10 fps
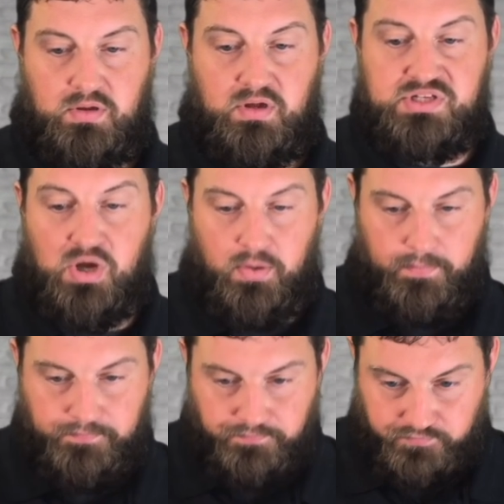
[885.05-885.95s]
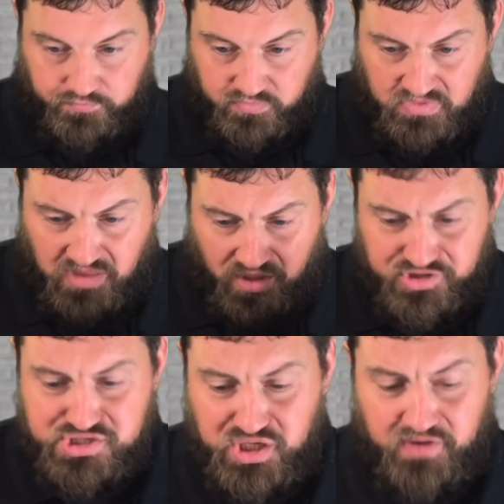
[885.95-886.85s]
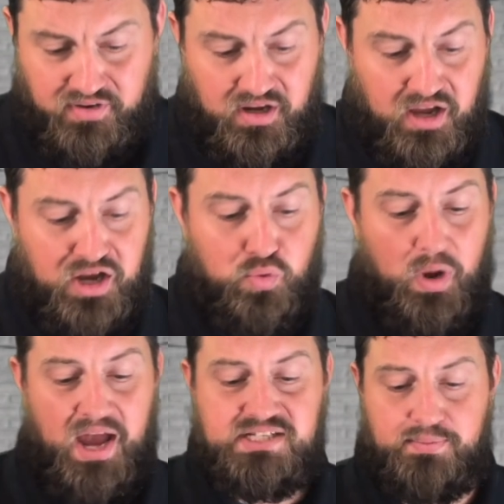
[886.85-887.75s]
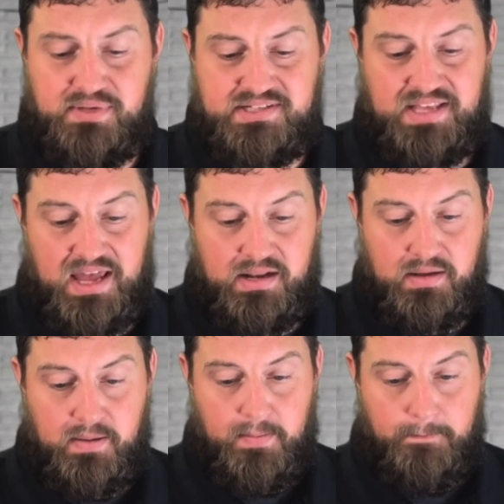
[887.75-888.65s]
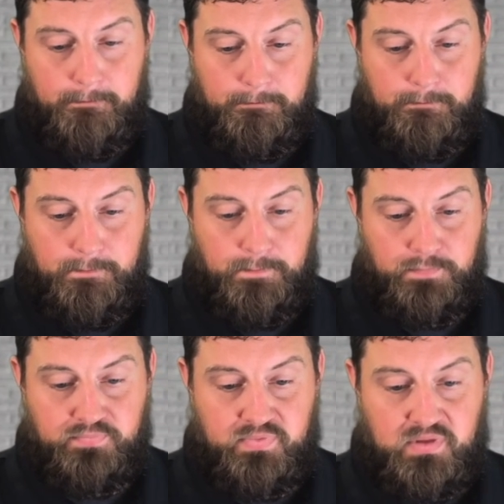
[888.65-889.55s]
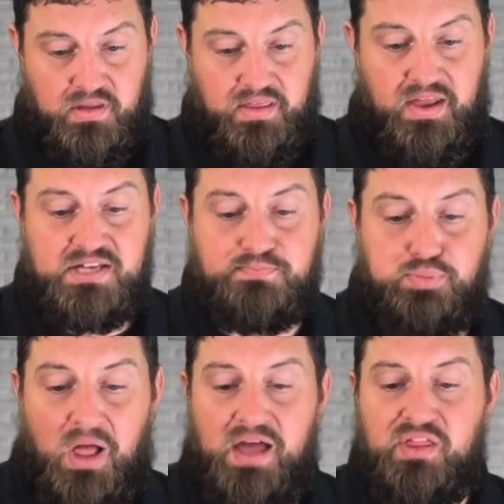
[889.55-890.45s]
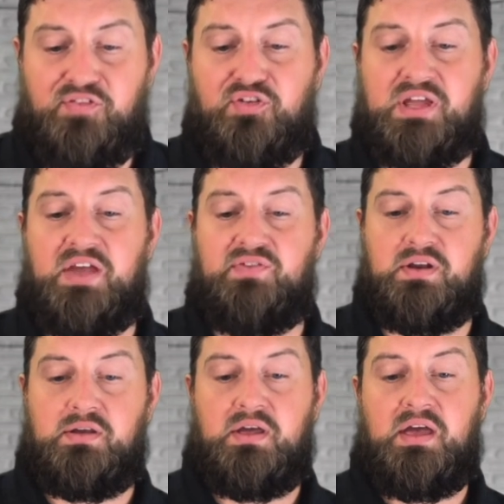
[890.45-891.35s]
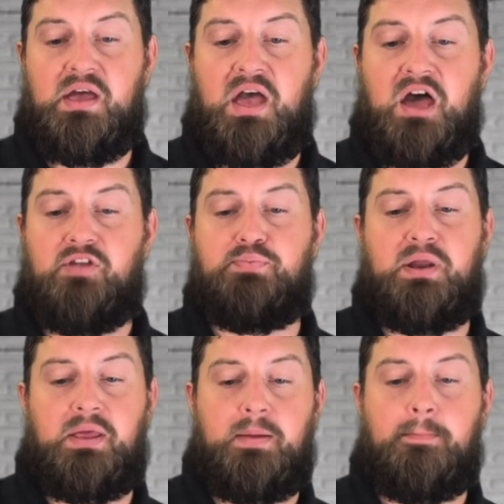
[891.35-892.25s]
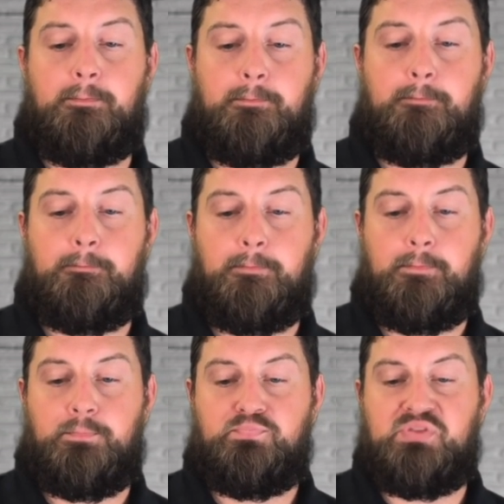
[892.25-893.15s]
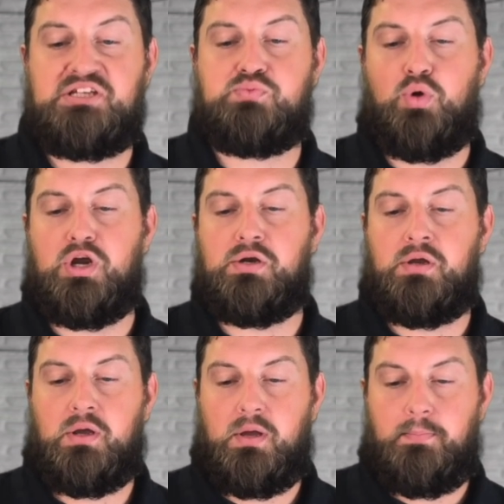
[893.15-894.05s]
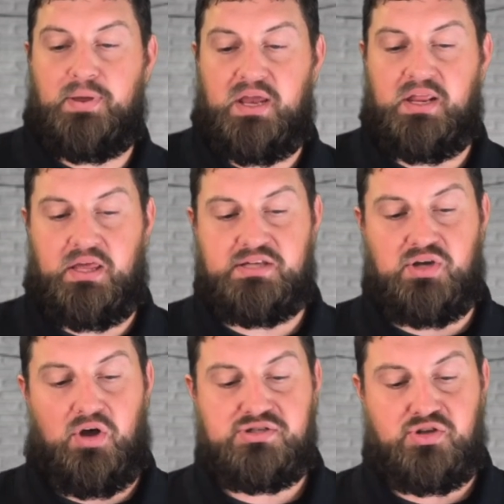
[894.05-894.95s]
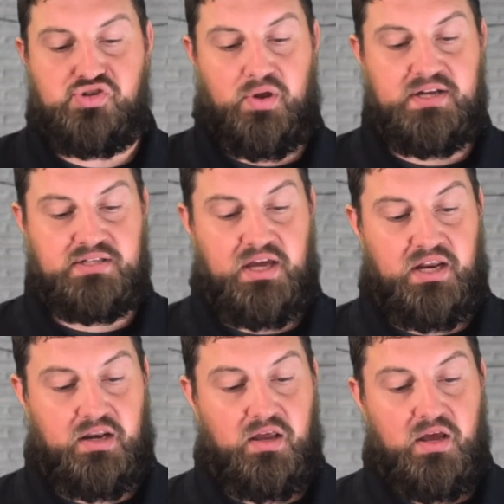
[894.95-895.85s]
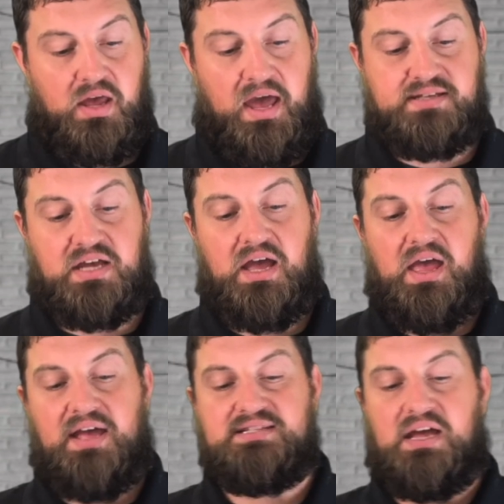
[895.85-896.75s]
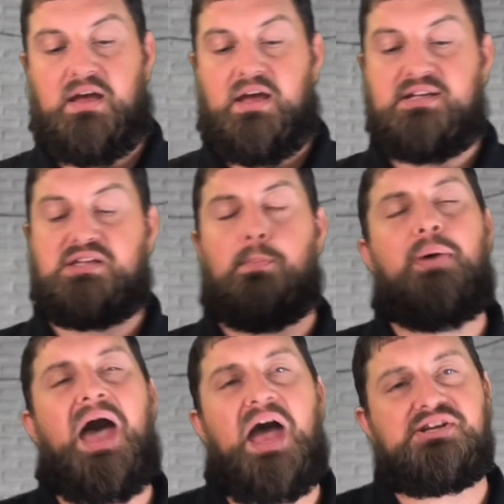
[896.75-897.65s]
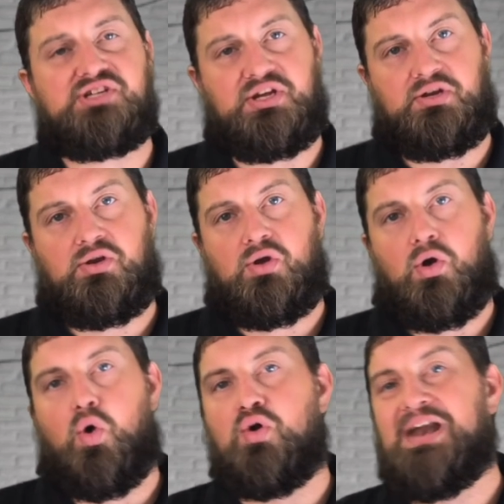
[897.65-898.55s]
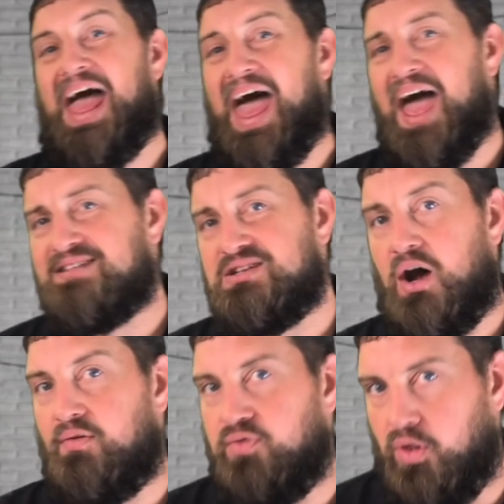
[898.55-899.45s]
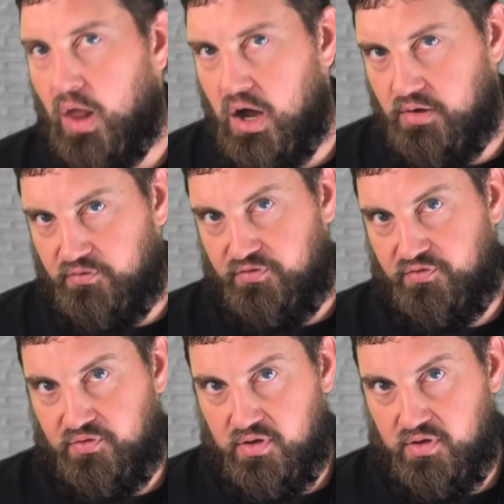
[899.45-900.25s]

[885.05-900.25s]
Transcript: So, the servant, he racks up this debt that is blindly forgiven out of pity. This word, pity, is also translated as, a, as, a, as compassion or an act of love.